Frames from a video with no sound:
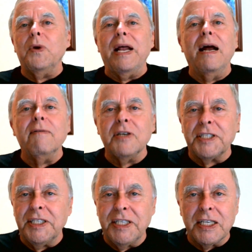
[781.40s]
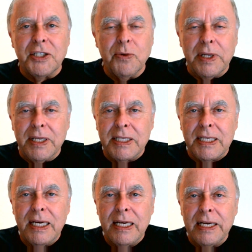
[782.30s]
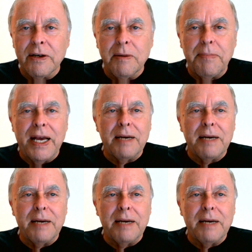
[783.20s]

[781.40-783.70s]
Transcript: would ever suggest doing this here in